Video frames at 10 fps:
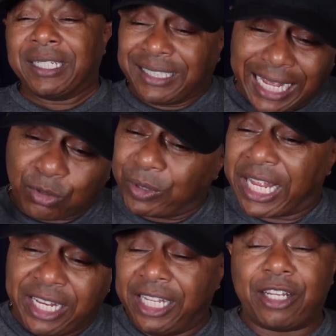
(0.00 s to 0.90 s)
That's what
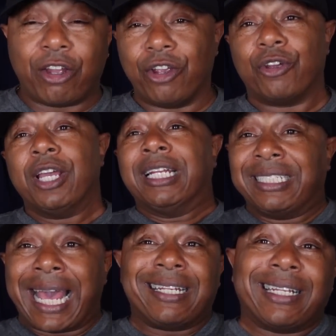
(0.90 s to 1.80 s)
they need to hear.
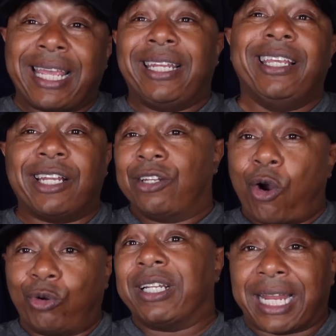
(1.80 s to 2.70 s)
That, they need to
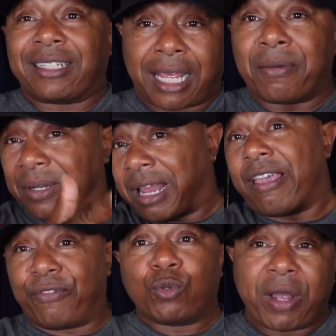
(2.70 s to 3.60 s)
know that that type of
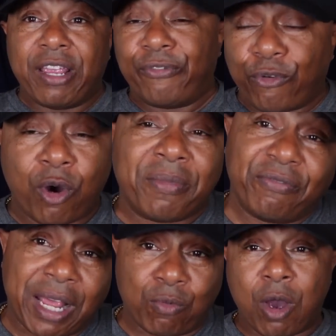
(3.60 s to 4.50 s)
life is waiting for them
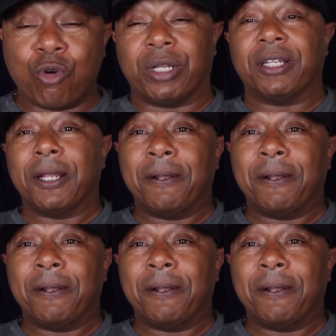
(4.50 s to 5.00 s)
if they want it.